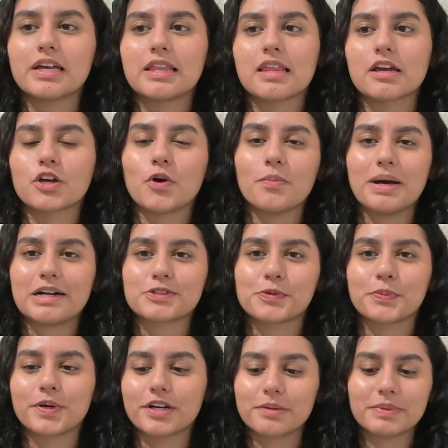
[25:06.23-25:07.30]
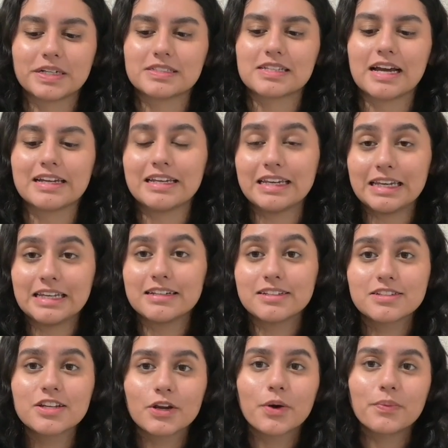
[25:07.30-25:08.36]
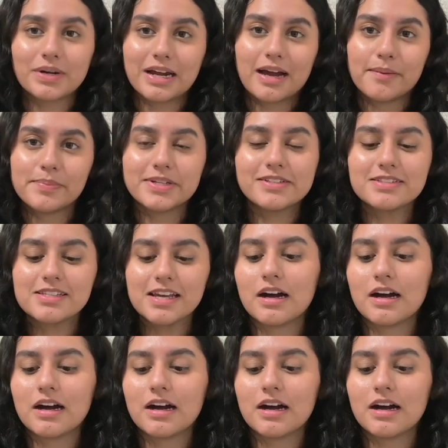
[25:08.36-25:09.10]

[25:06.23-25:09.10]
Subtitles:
and then go back to work because I needed to know what happened.